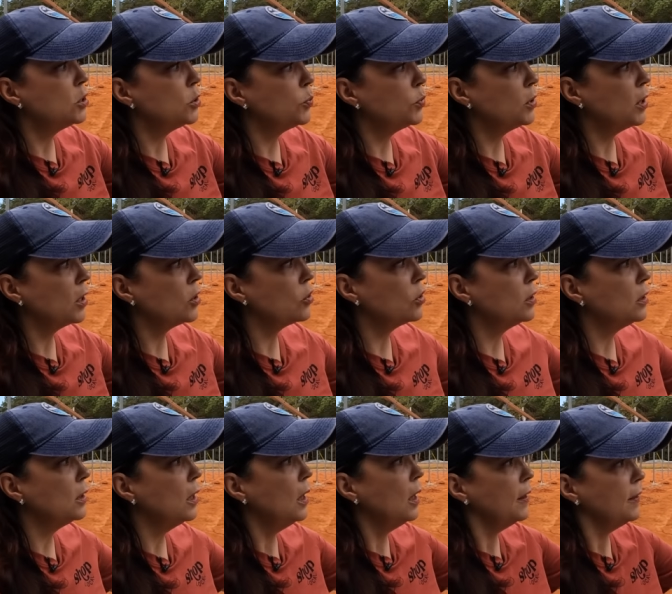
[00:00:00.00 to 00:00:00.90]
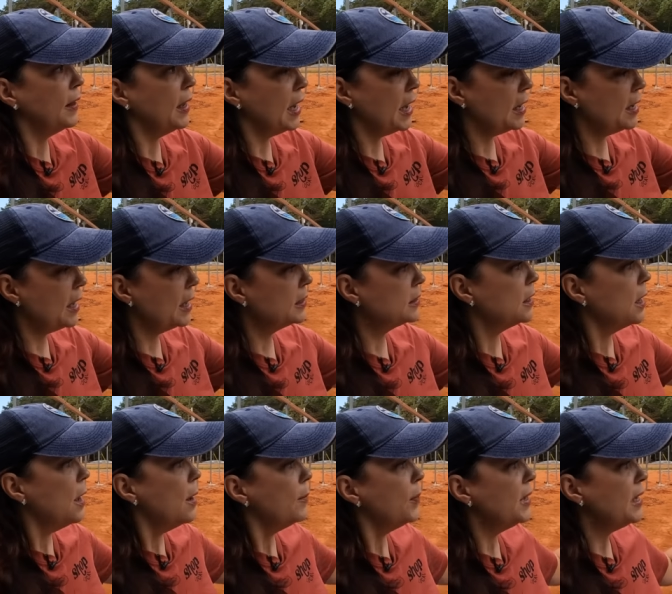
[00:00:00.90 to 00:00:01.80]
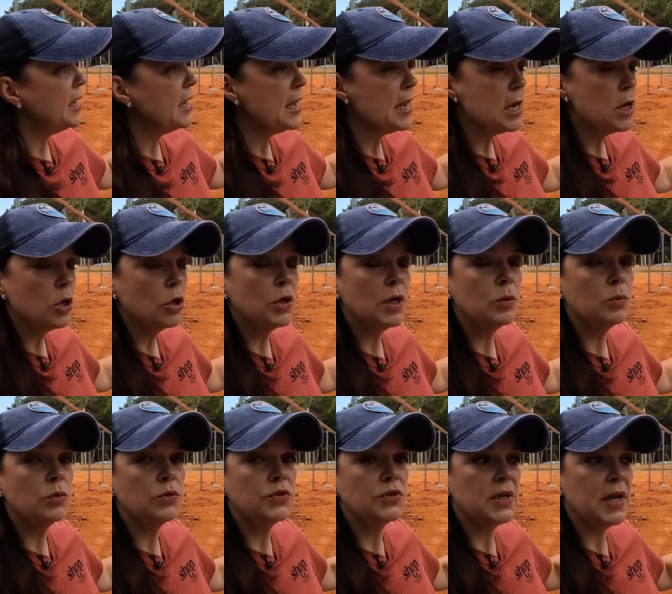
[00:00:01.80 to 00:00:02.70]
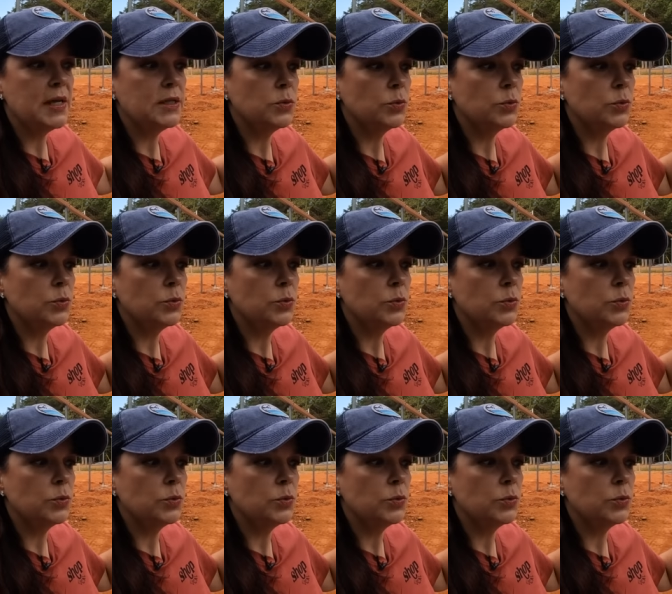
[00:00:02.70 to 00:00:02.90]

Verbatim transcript: into production, the annex. But here it will stay,